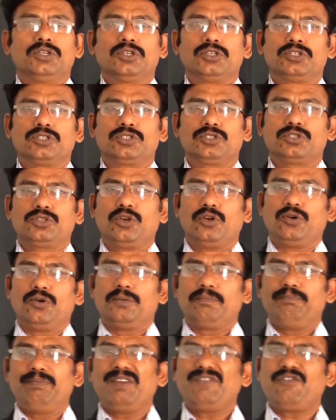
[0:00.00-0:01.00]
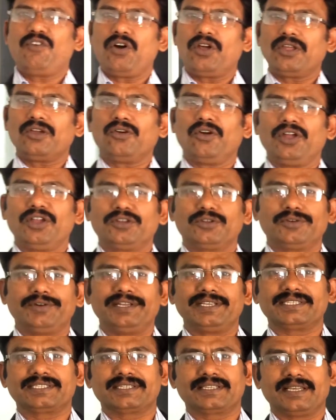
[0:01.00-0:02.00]
So before going to
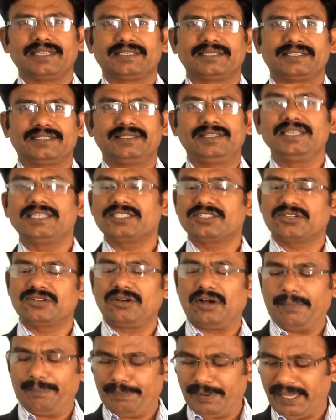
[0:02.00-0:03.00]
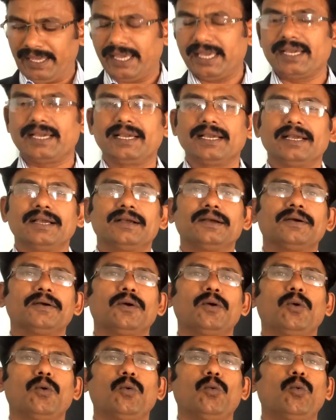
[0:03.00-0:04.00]
discuss this topic,
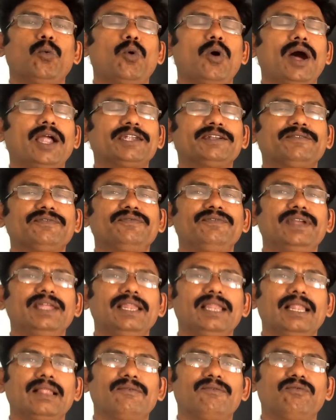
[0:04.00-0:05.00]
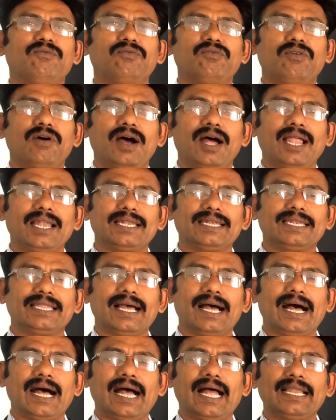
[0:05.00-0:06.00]
what
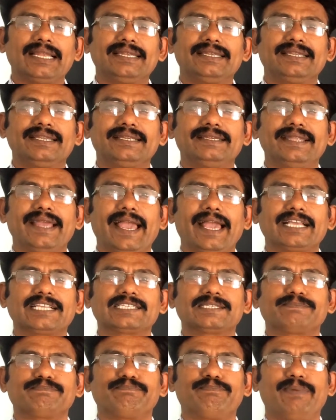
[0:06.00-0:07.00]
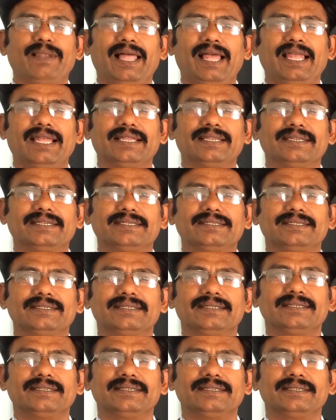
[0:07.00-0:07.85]
I did explain?